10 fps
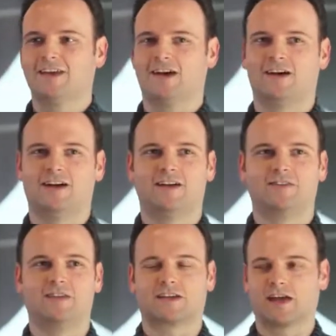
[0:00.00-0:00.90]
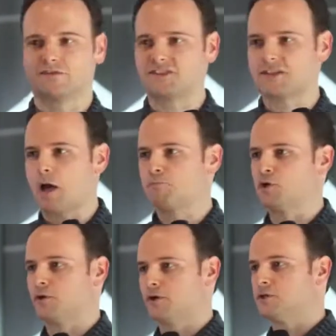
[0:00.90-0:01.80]
that kind of sap
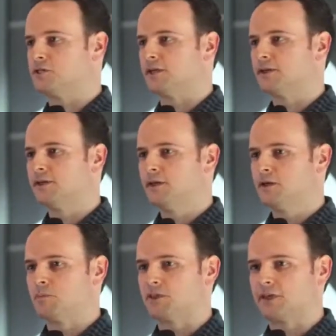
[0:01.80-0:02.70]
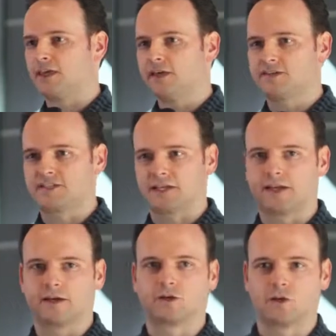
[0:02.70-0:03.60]
your energy. But the key is to
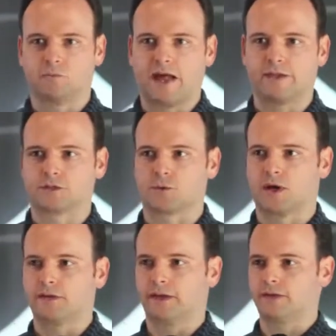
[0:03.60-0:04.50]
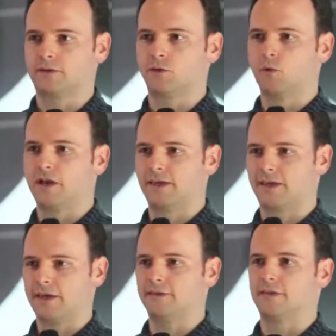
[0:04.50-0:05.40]
getting a good balance, right? Like, you want to
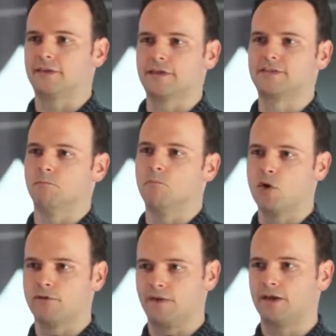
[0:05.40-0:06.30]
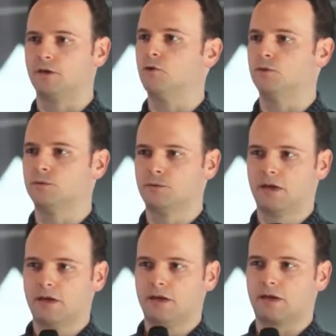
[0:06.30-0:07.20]
get the things that motivate you
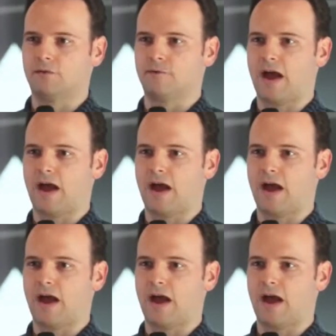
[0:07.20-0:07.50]
kind of